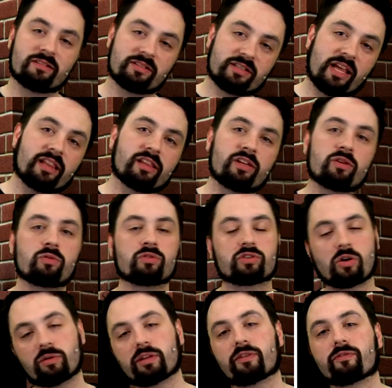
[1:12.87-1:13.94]
slightly
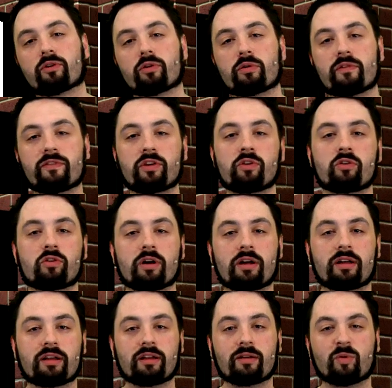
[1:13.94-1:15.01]
used only for a
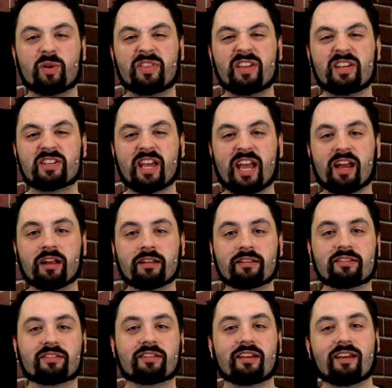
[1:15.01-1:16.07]
review with these
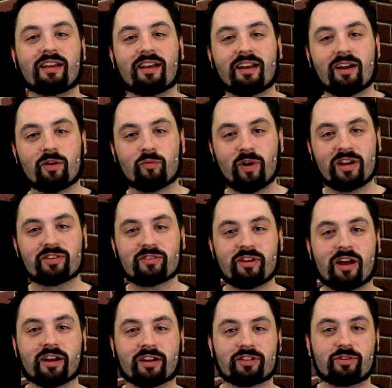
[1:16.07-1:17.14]
hands Razer
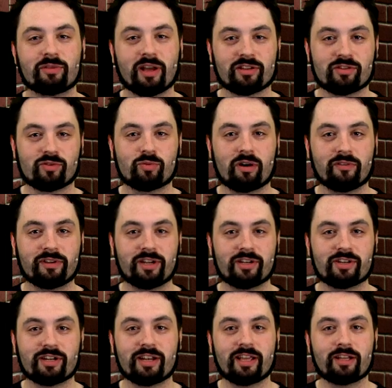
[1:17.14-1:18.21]
Naga 2012
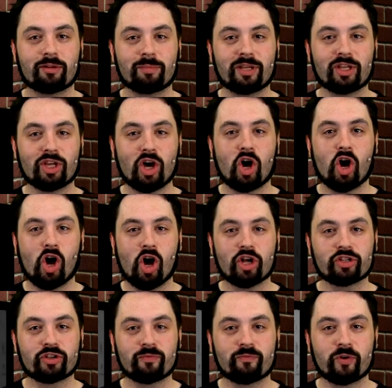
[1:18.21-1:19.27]
edition. It'll be
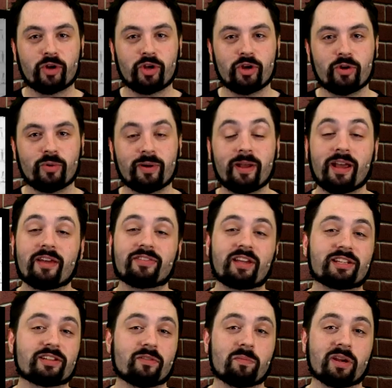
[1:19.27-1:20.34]
awesome for you. And
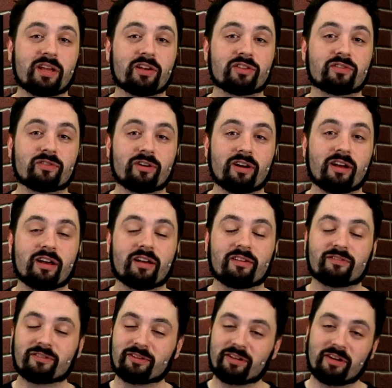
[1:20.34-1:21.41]
thanks everybody else
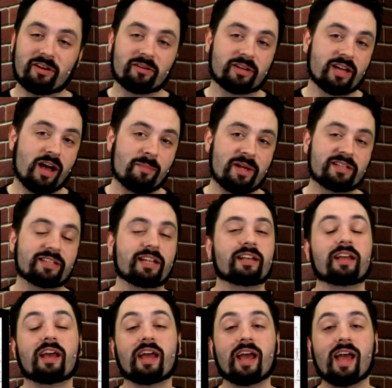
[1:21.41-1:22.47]
for
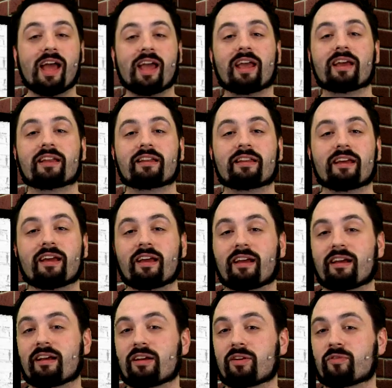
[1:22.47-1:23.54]
commenting and
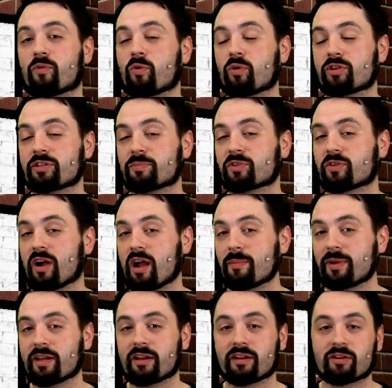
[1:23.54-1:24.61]
for
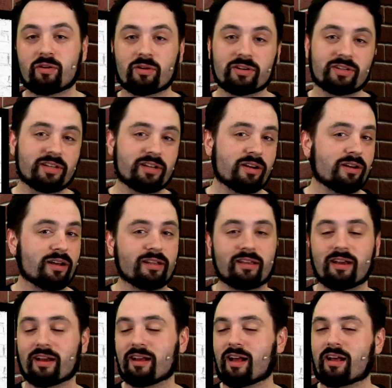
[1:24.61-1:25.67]
subscribing. And of course, I
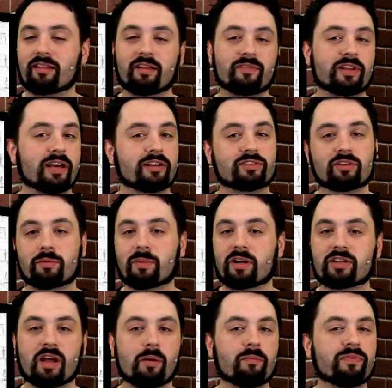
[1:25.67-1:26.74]
love you guys so
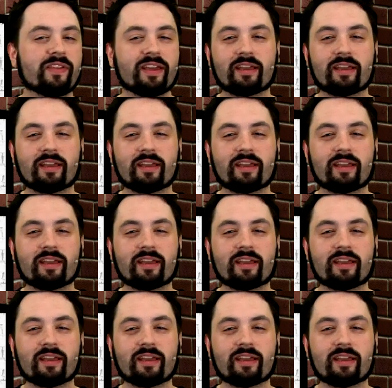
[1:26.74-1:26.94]
much. I'm